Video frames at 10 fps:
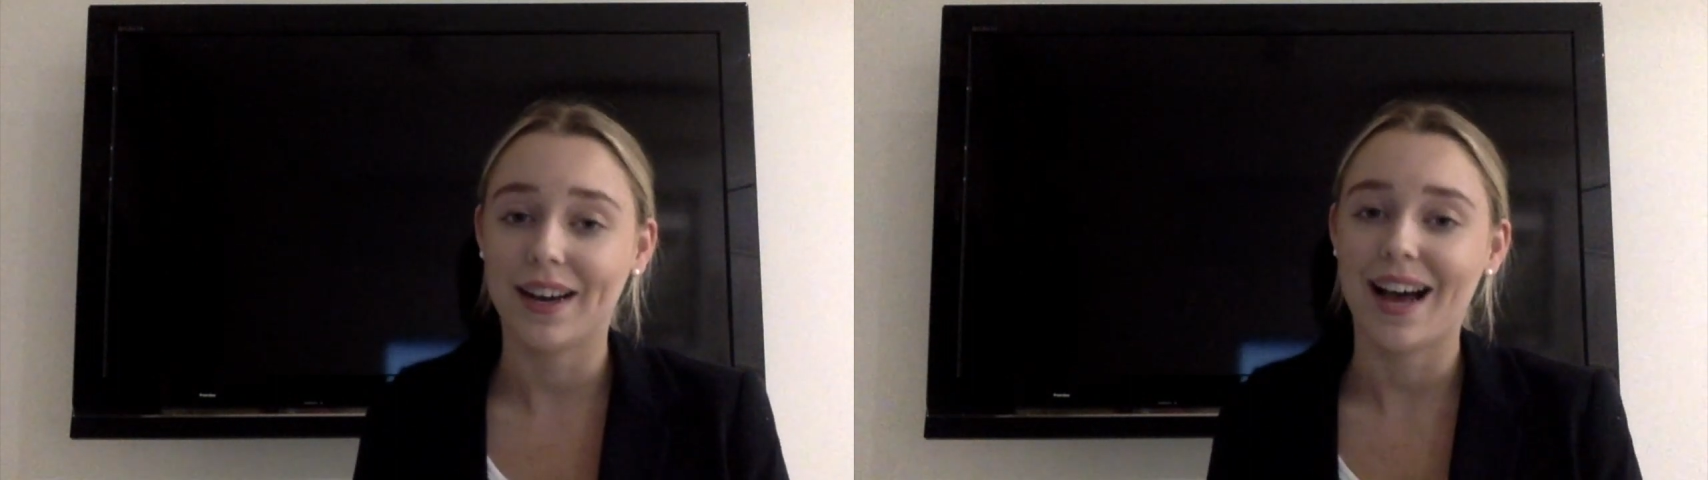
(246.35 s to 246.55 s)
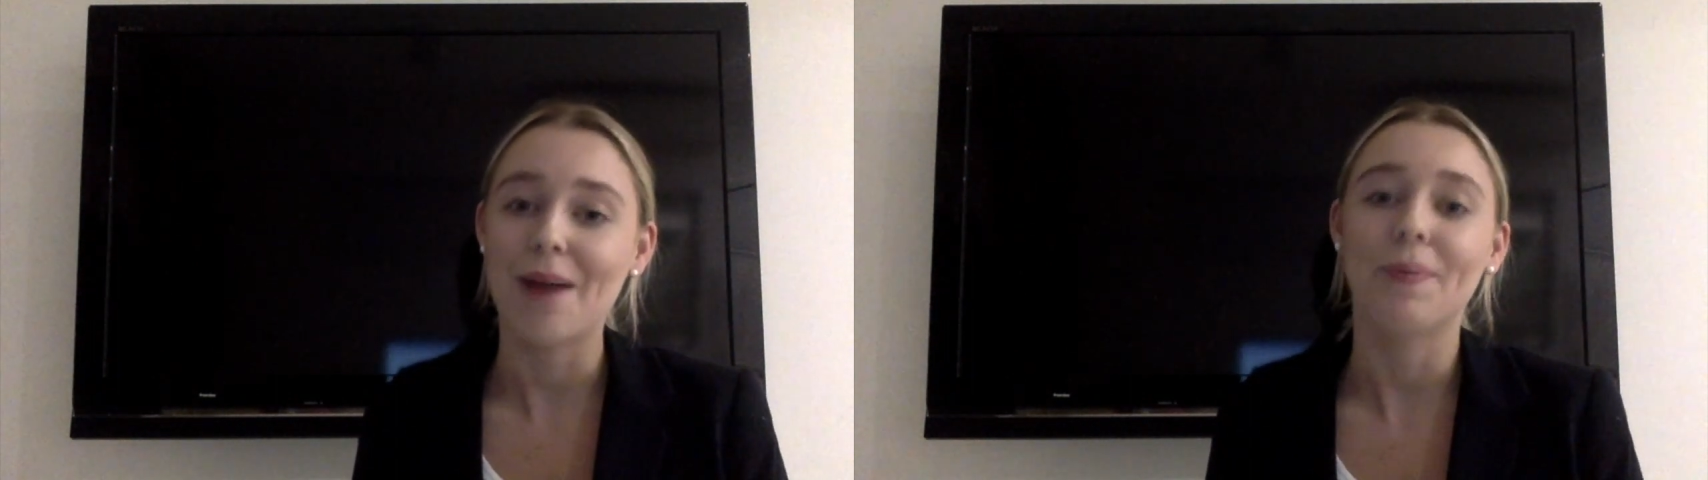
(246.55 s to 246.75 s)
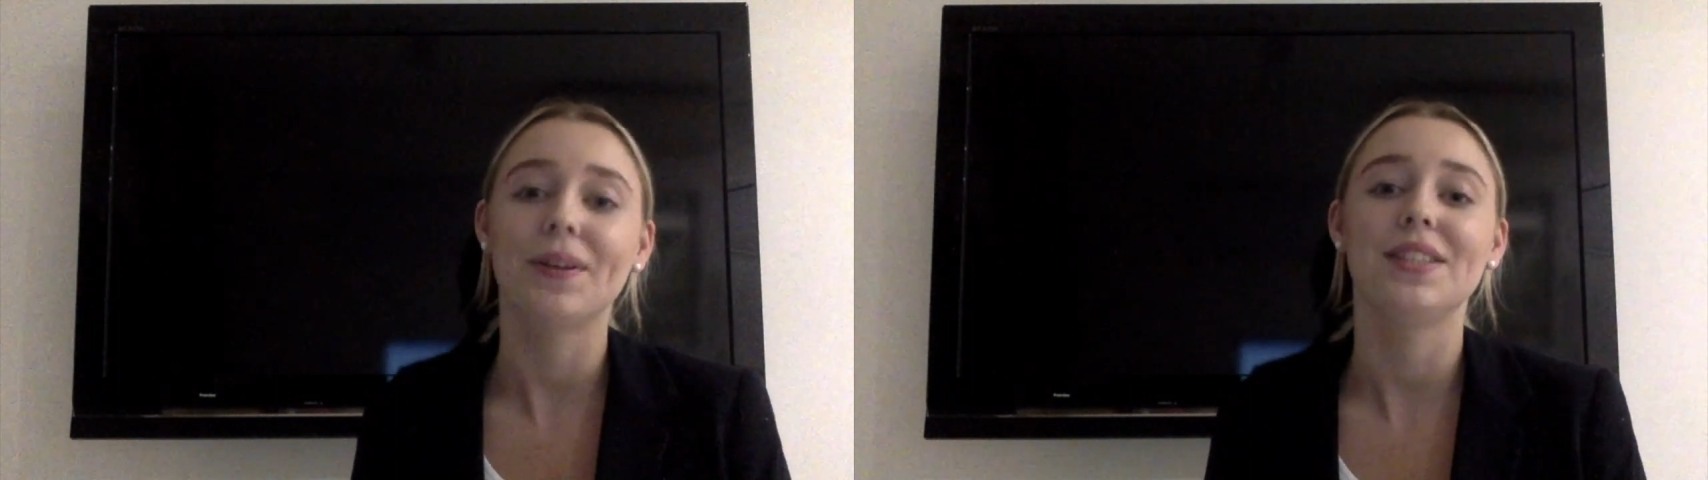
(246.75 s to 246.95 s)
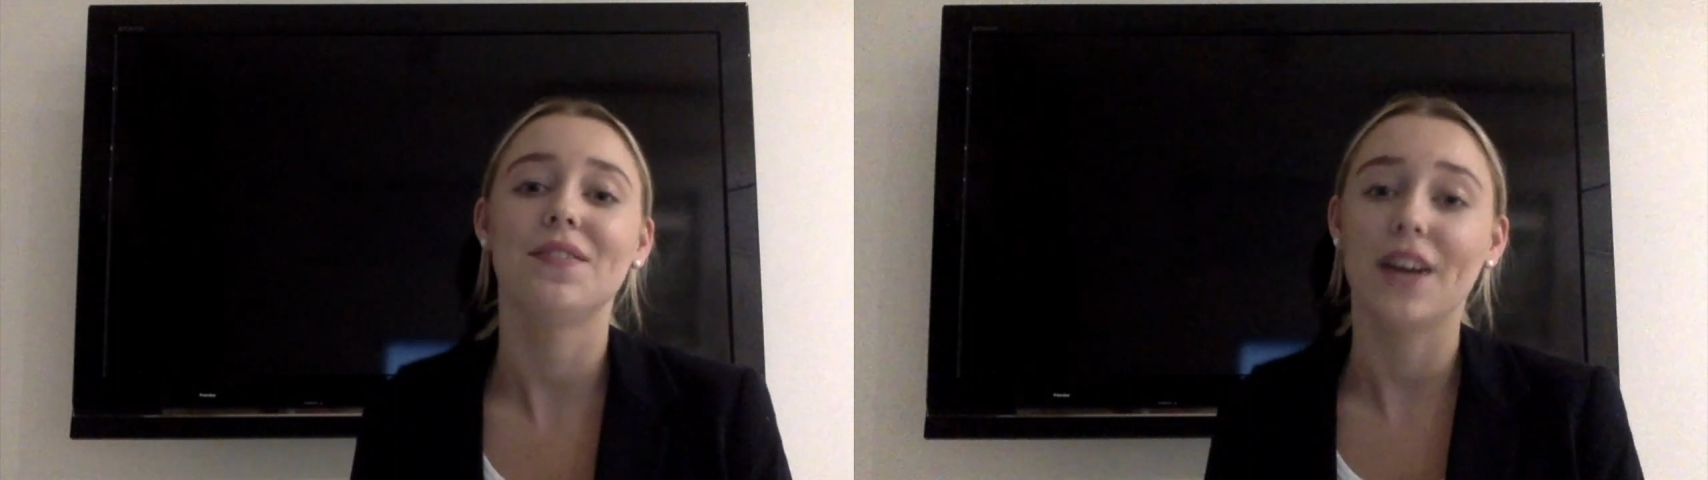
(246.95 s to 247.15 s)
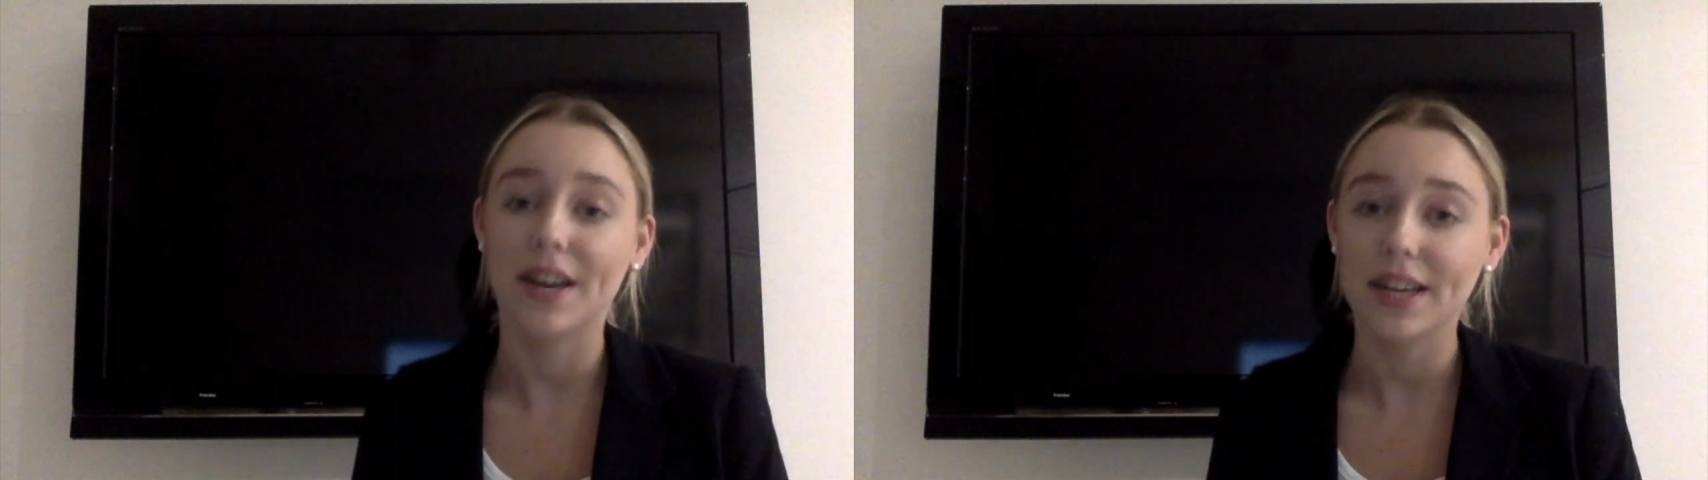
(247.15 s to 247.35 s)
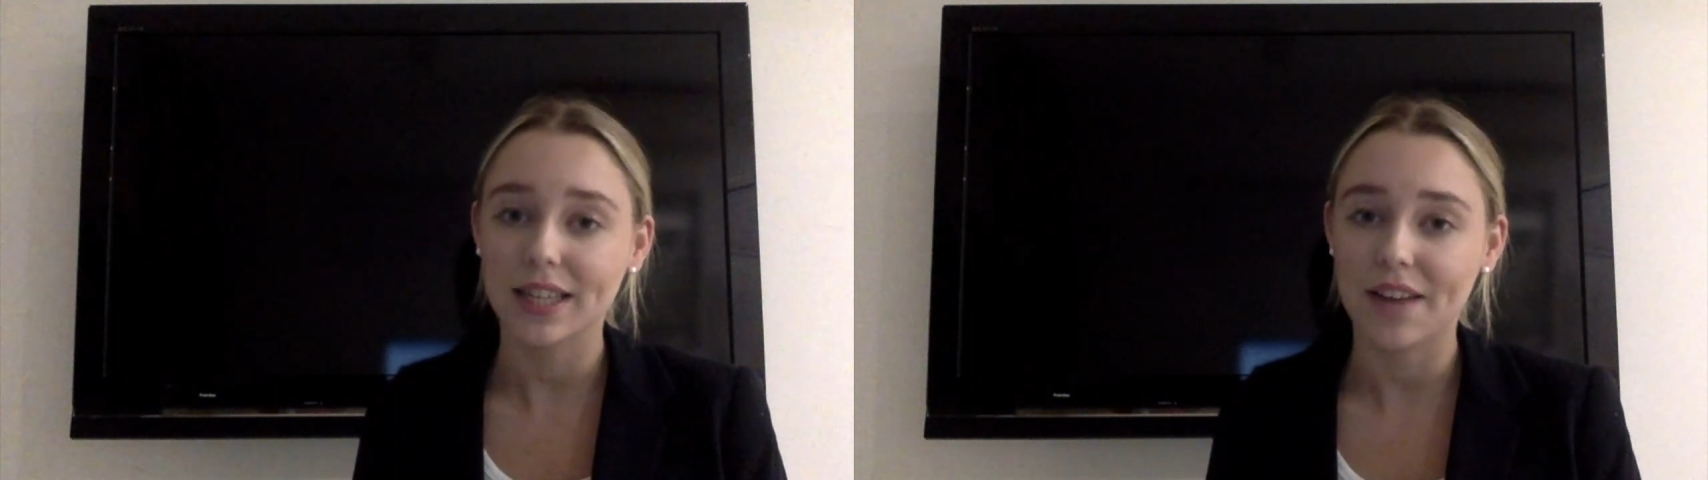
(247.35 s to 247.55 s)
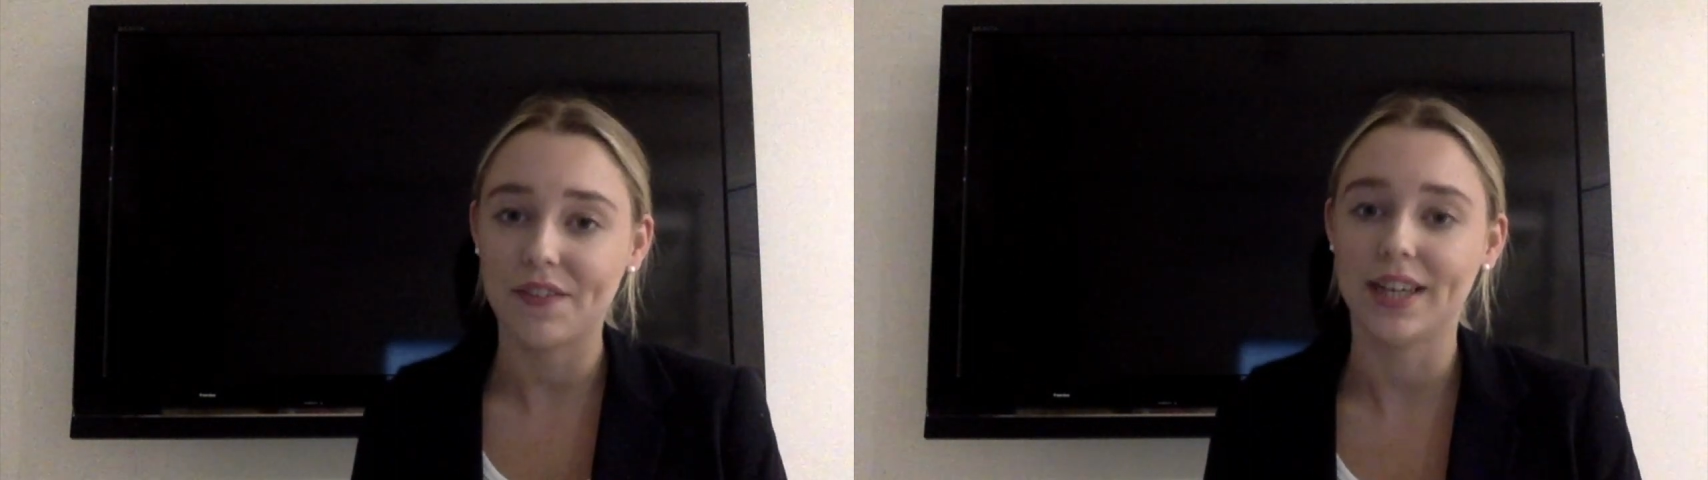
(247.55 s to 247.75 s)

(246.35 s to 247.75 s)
Apple is very clever